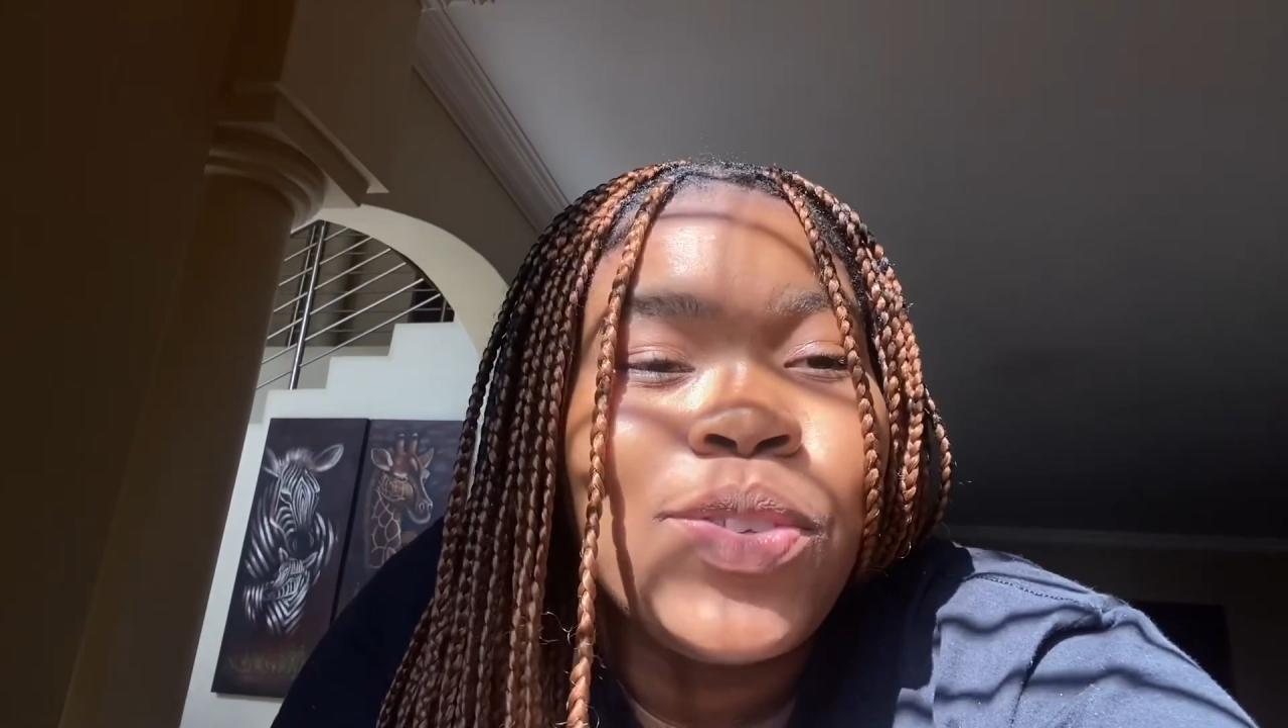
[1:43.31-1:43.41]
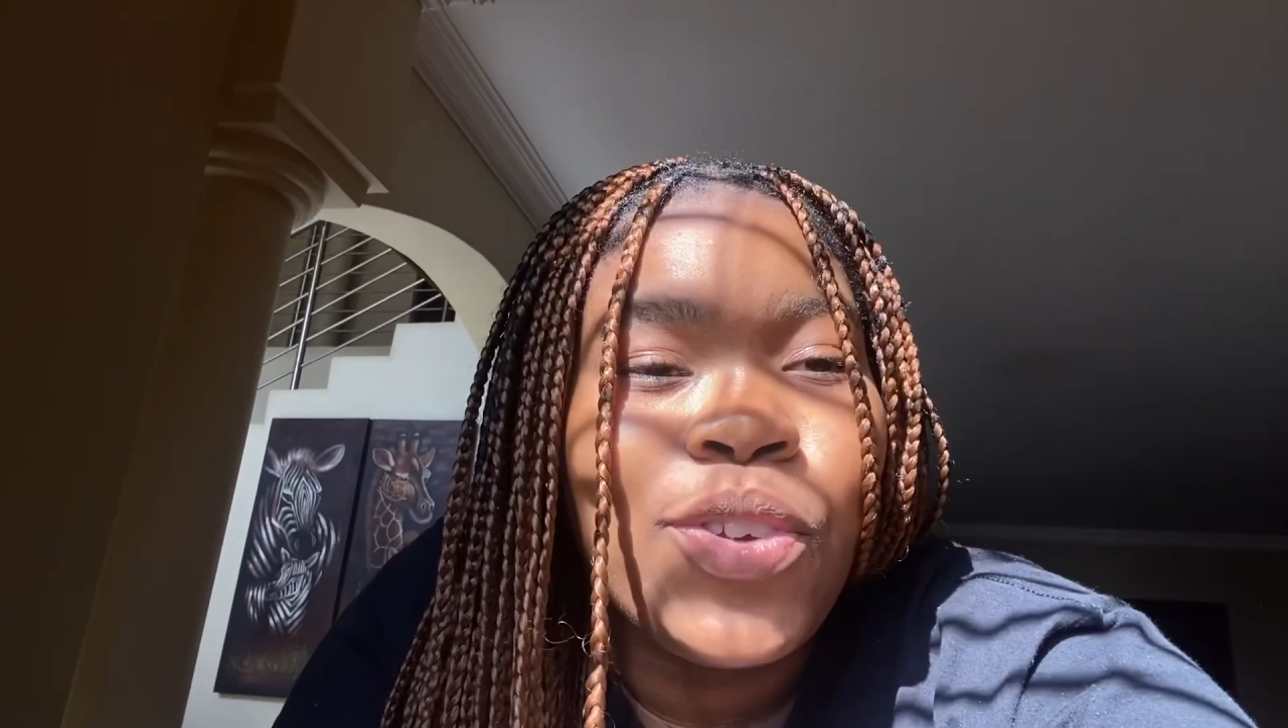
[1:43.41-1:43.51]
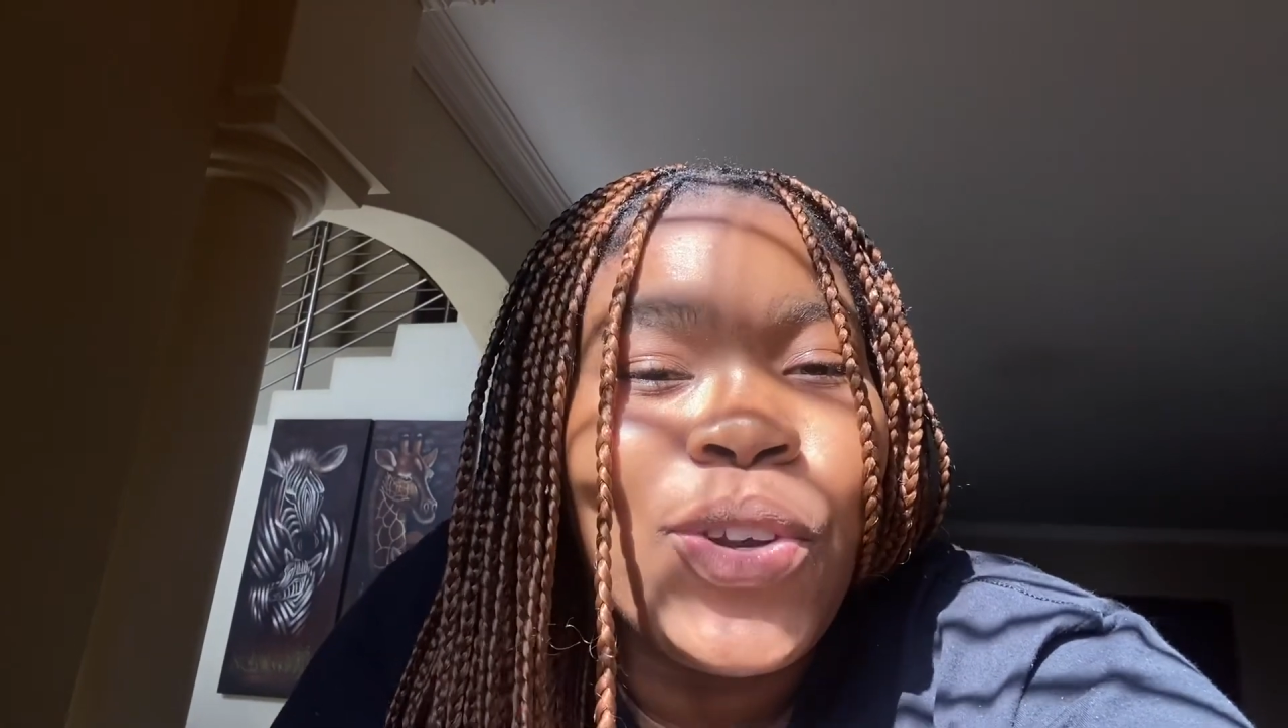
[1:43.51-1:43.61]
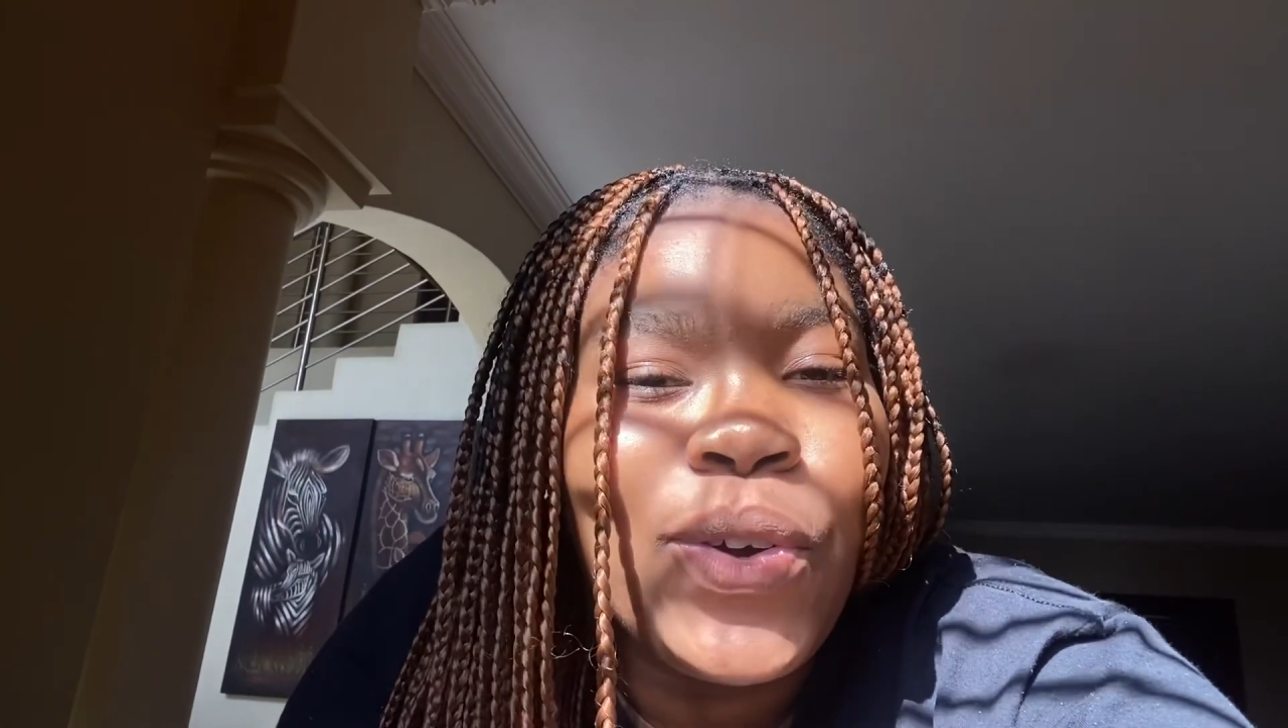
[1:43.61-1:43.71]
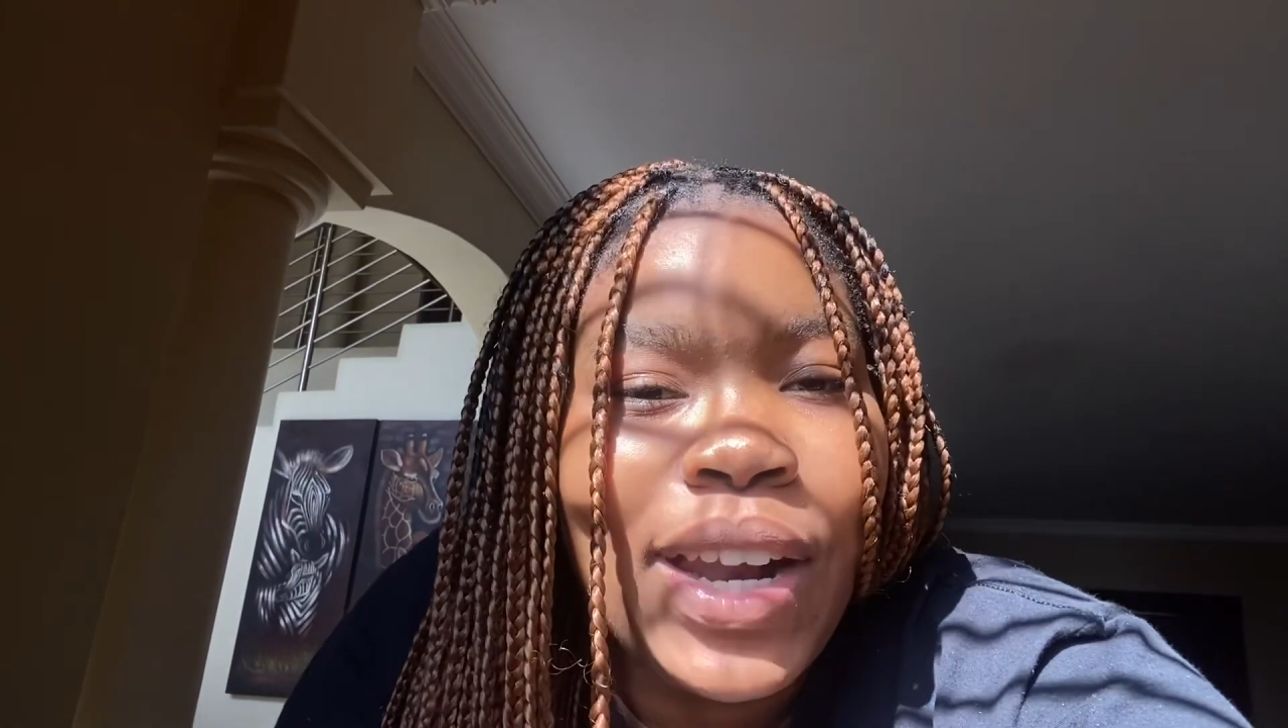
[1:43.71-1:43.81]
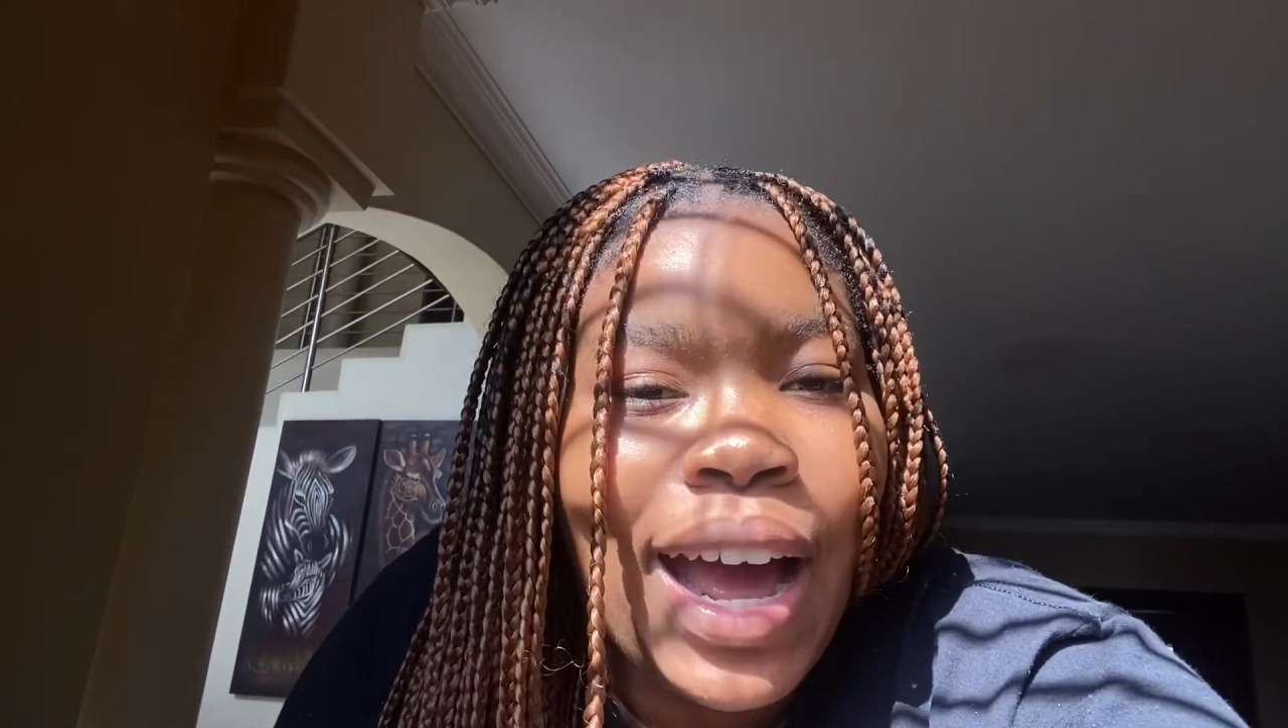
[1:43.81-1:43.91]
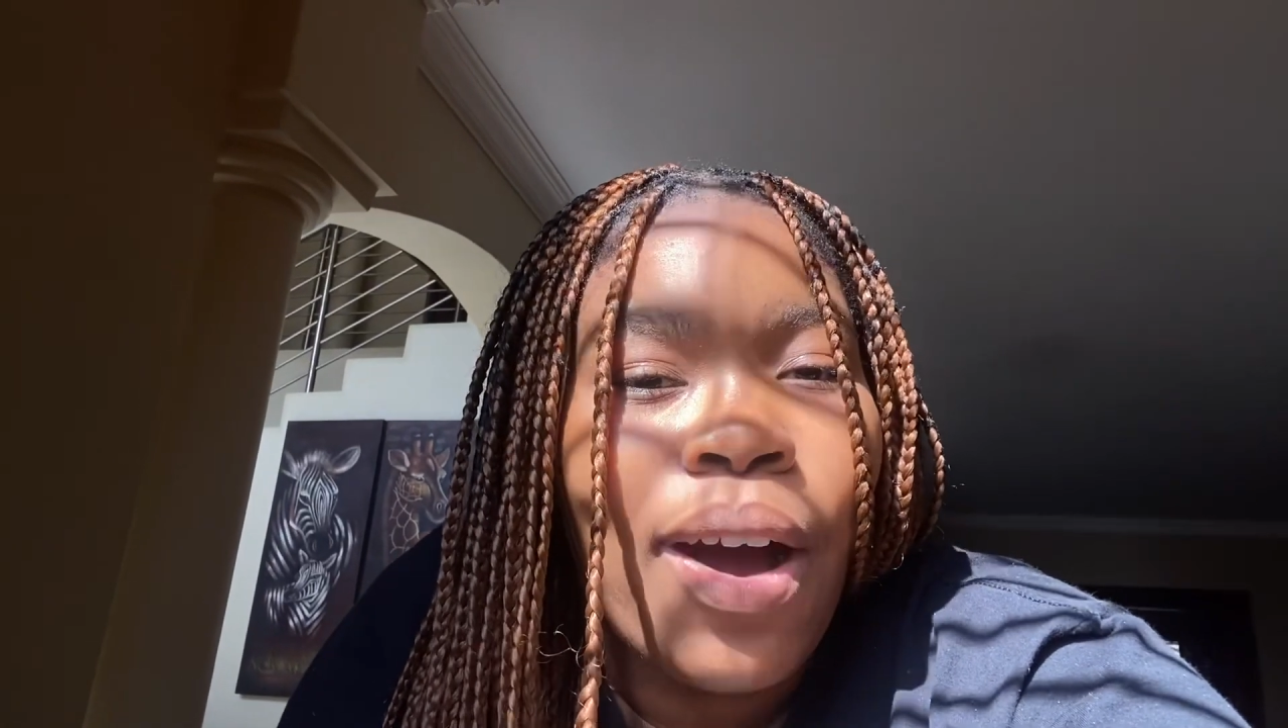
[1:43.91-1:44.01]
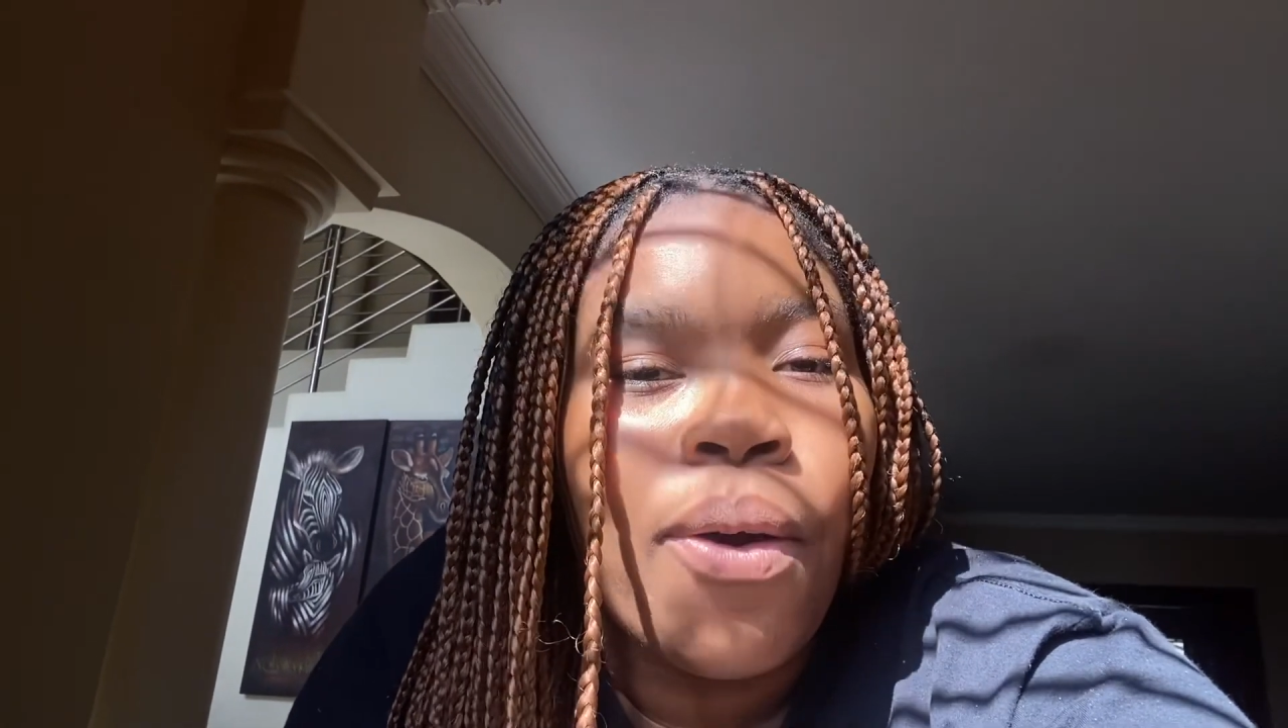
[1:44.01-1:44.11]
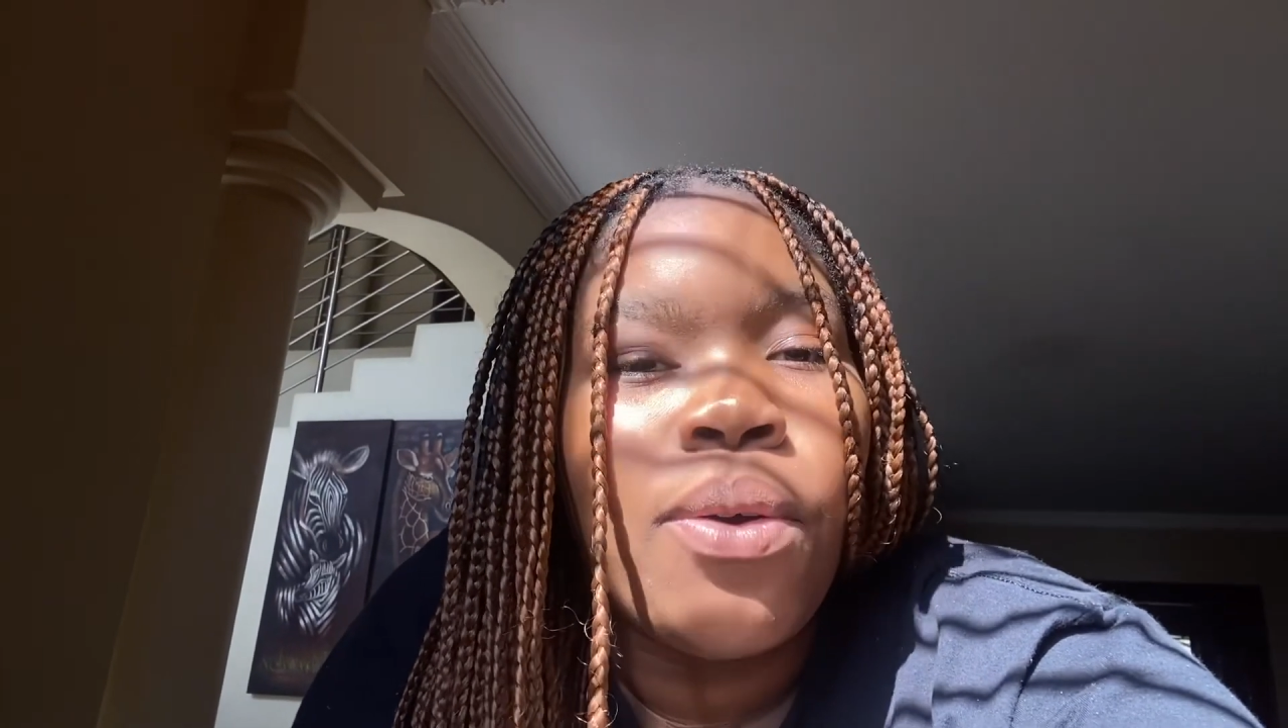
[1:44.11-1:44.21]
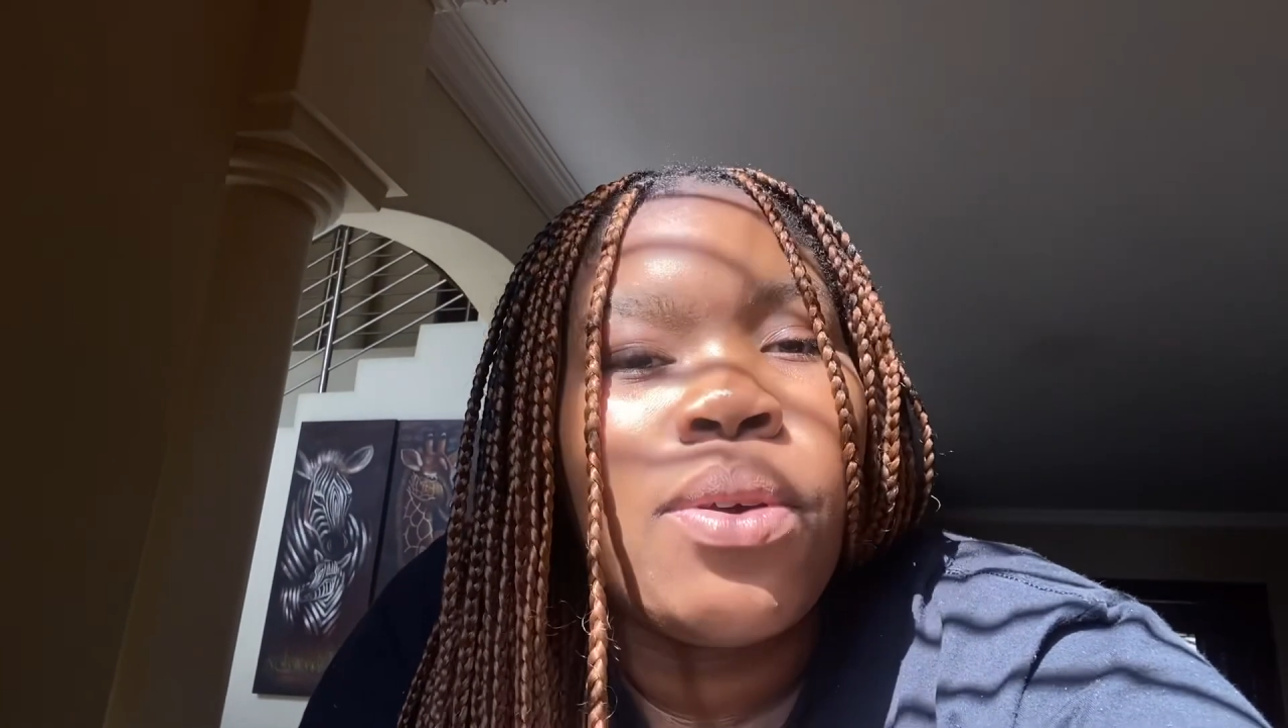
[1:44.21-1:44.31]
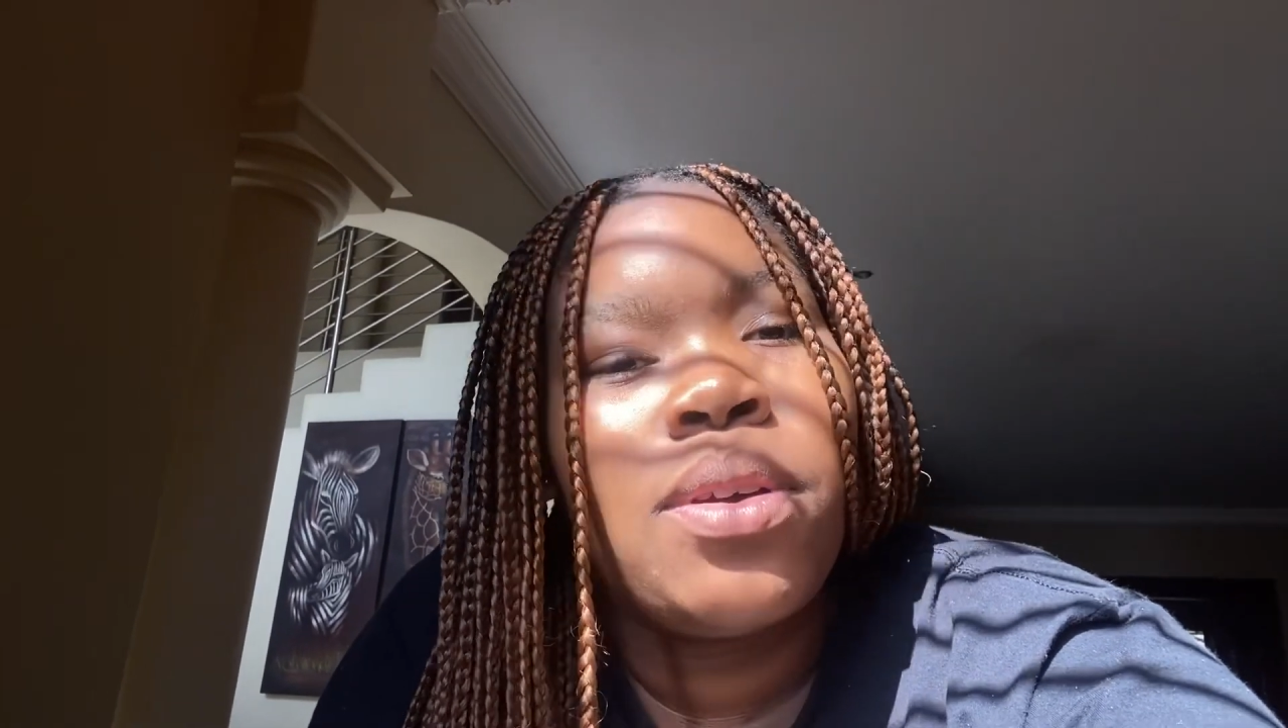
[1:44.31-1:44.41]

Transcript: video now.